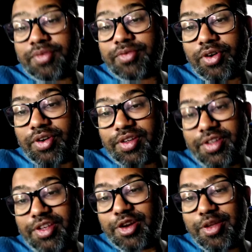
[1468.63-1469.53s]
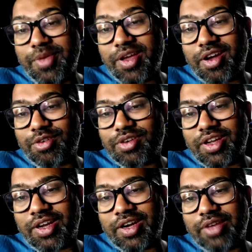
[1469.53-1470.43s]
for hearing me out,
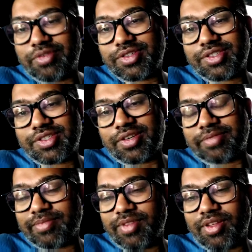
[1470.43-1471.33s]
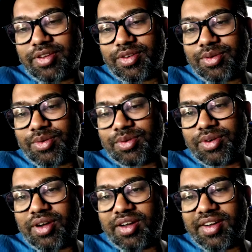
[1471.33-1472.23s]
and I wish
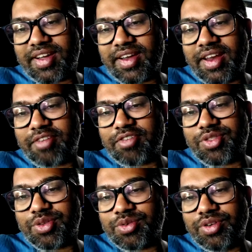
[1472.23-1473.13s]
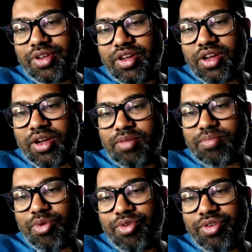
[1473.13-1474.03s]
to connect with you
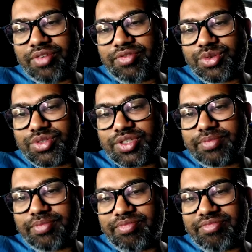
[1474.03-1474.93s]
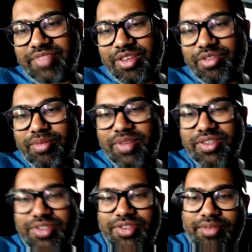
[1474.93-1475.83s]
more in future. Thank you very
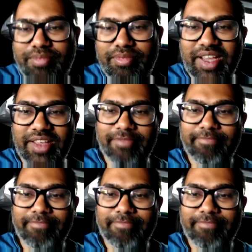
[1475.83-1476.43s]
much. Bye.